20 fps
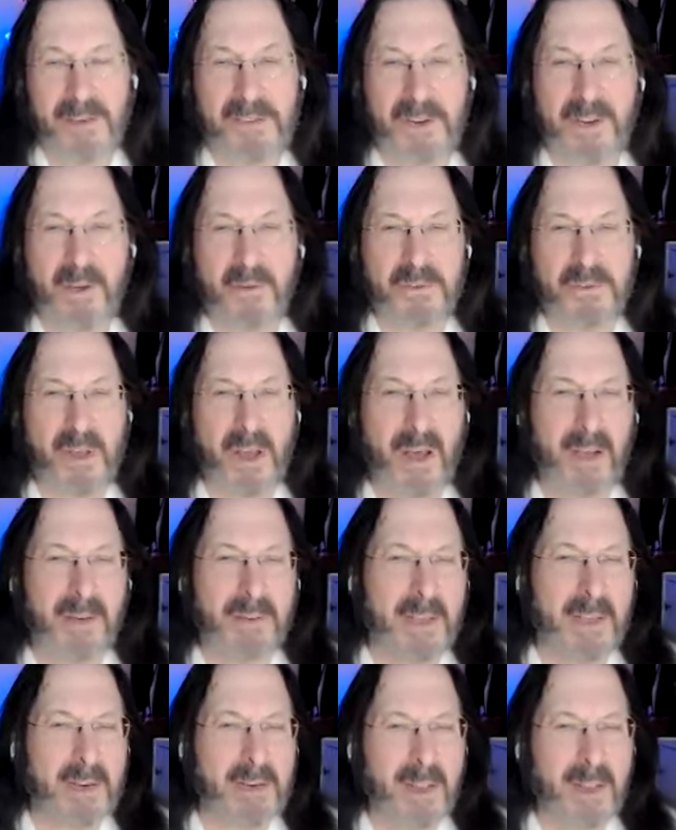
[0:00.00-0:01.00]
And she goes
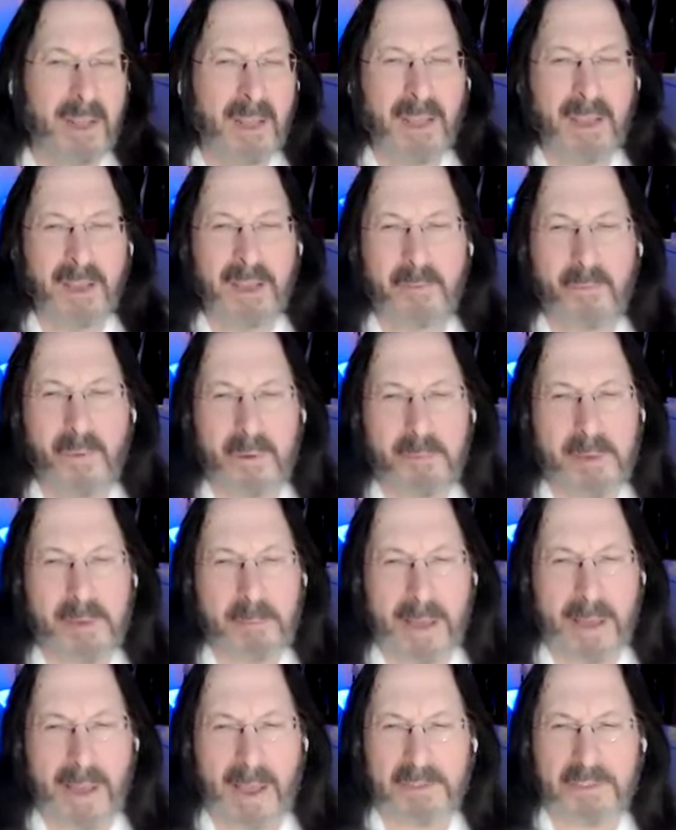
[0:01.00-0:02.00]
on Can, can one be
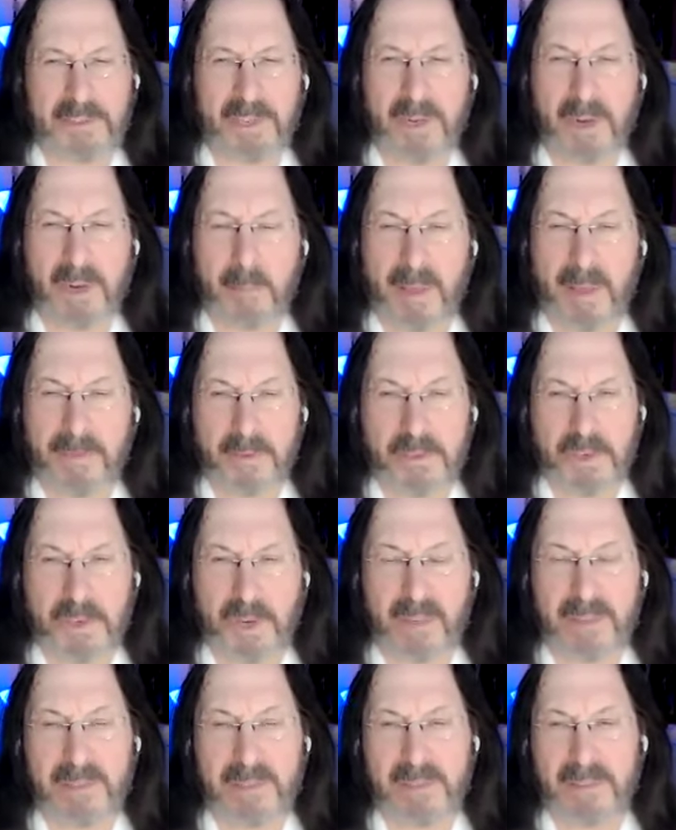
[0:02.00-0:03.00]
passionate about the
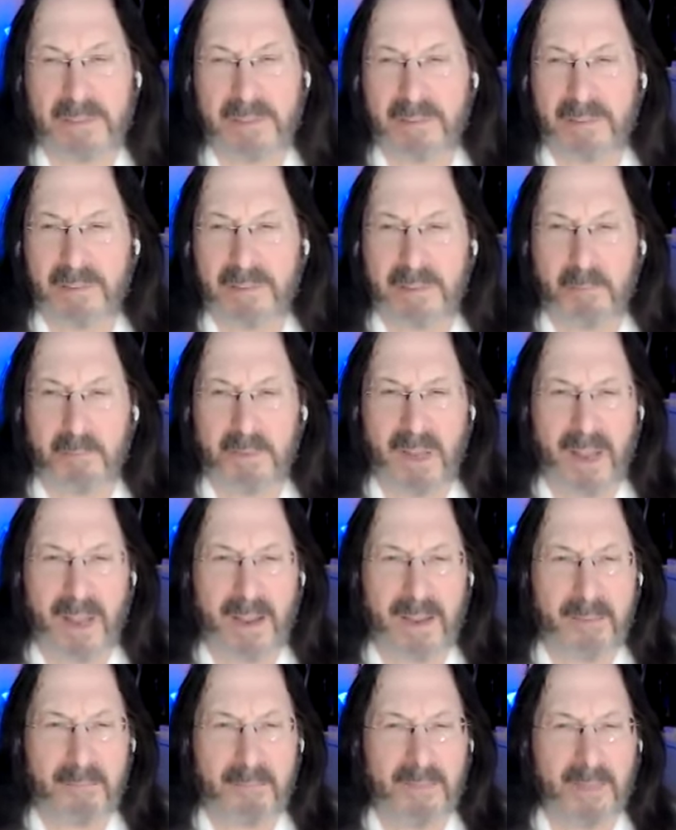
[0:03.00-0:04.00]
just, the
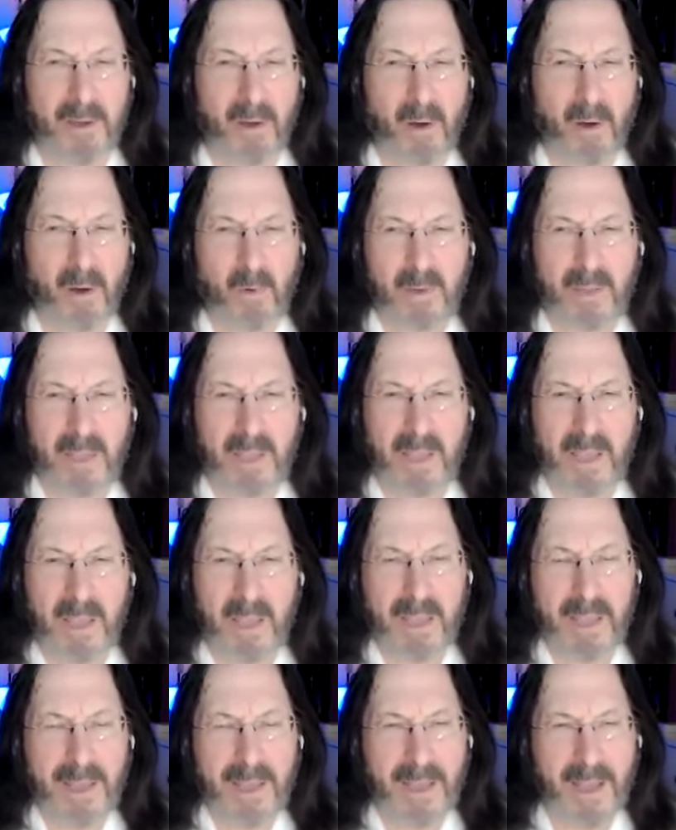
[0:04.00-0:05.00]
sublime, the holy,
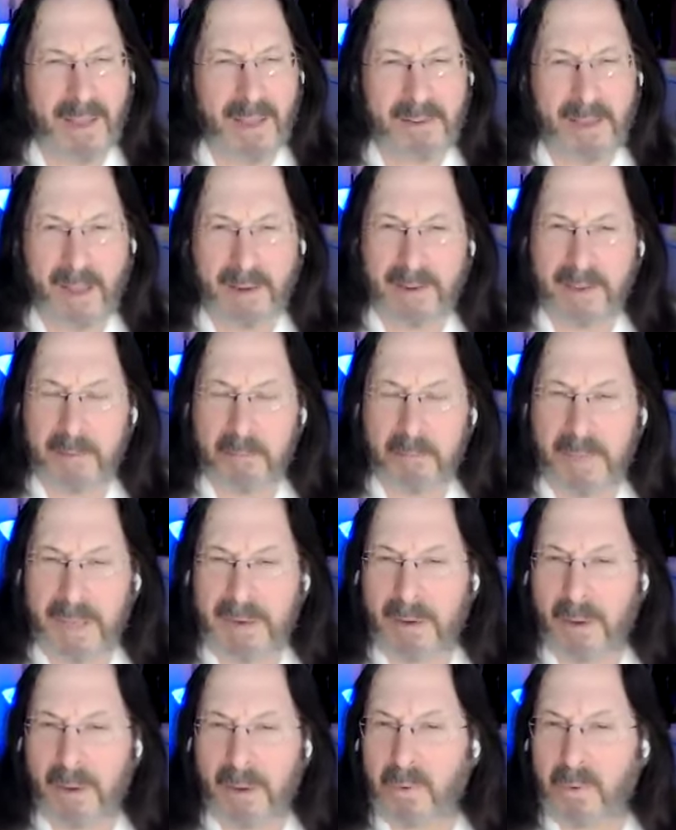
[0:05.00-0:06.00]
and yet
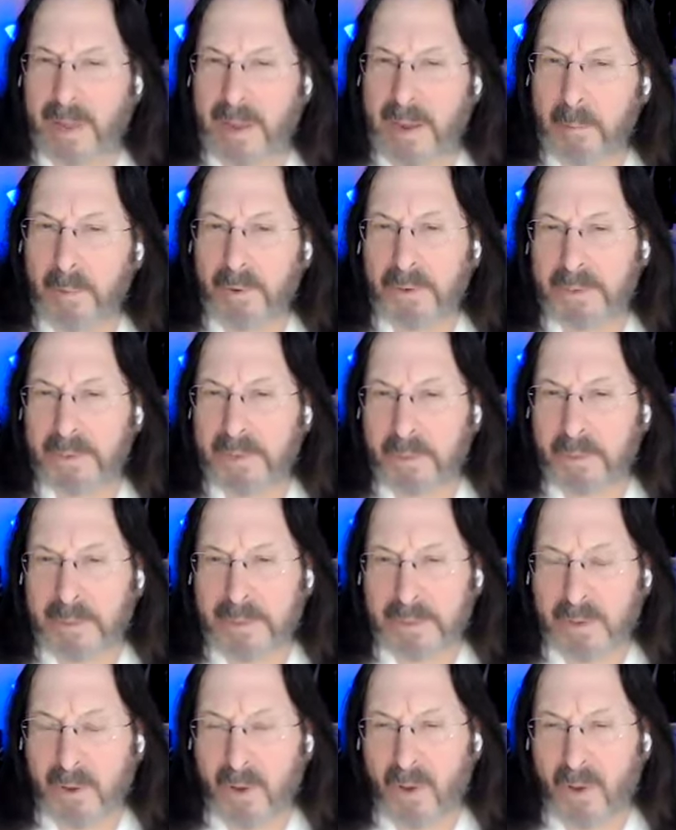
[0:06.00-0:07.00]
commit no labor to
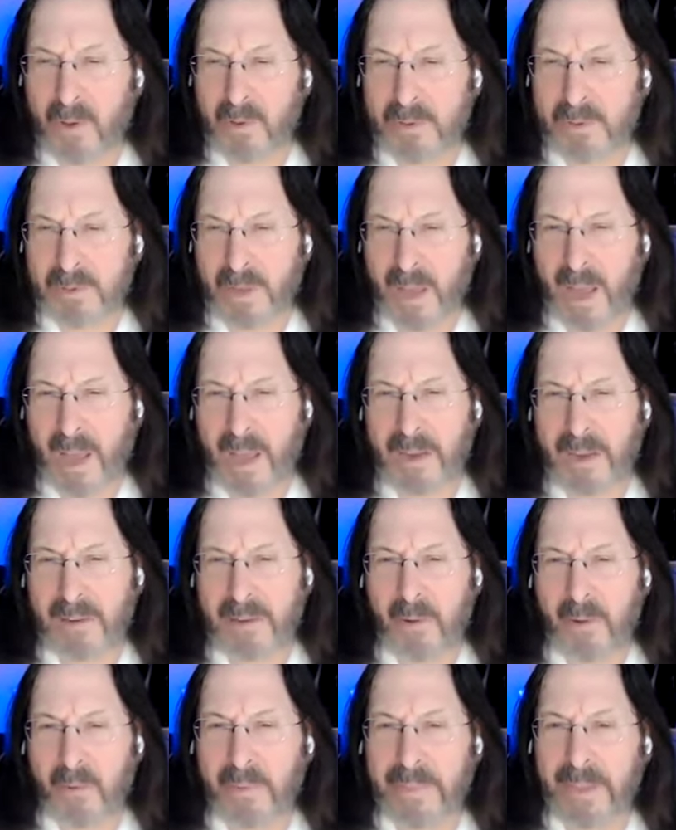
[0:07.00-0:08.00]
its cause? I
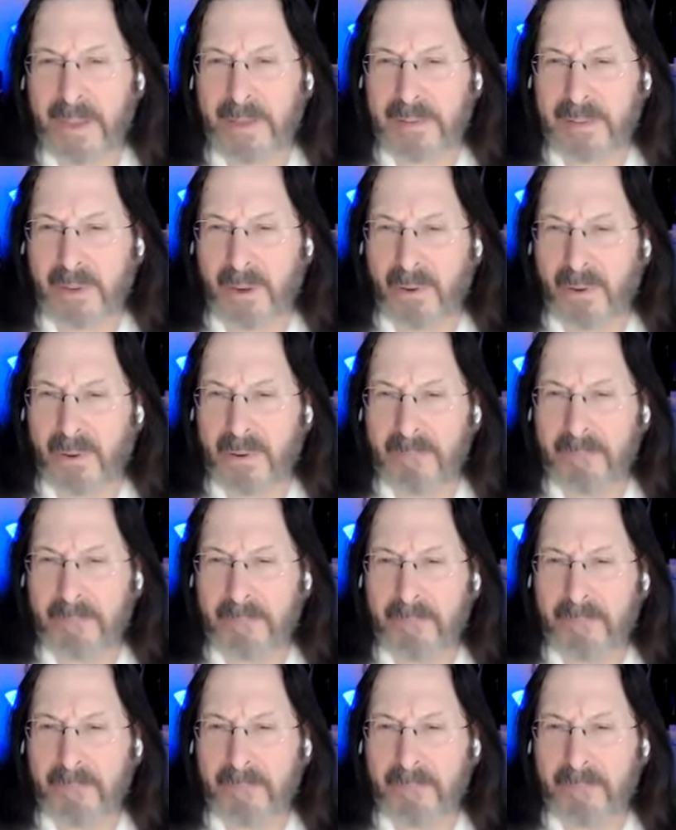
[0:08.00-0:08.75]
don't think so.